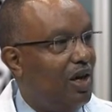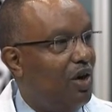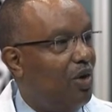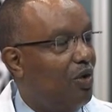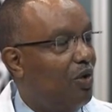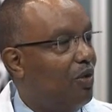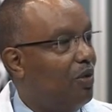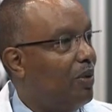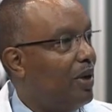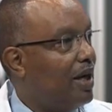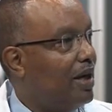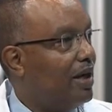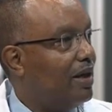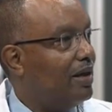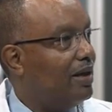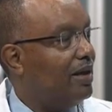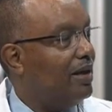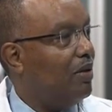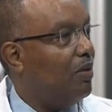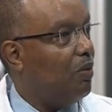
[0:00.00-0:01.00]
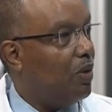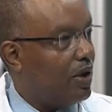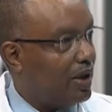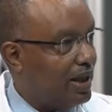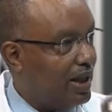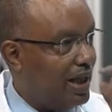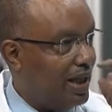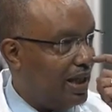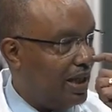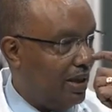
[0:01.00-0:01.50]
who were
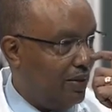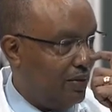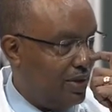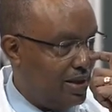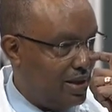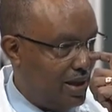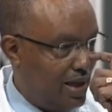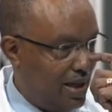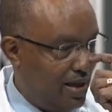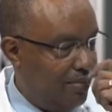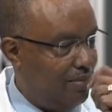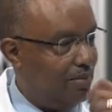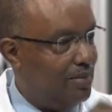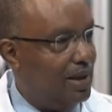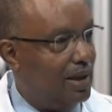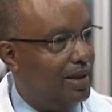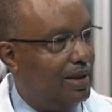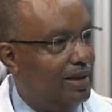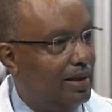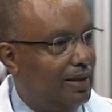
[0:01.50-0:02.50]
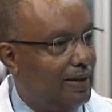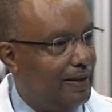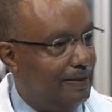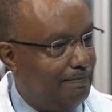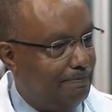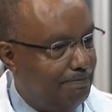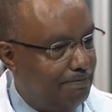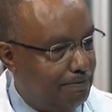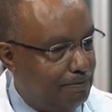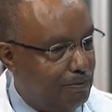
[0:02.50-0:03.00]
working on the same
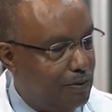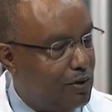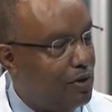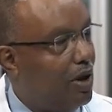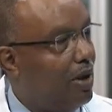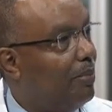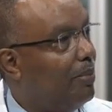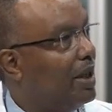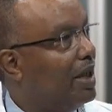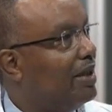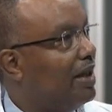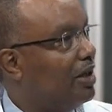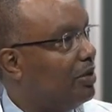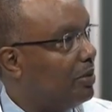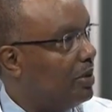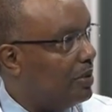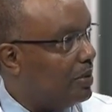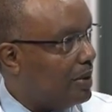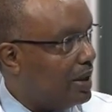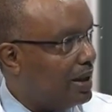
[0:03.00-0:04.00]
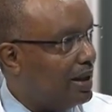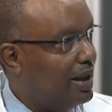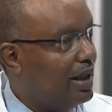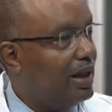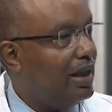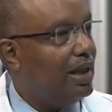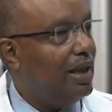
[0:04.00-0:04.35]
topic that we were working.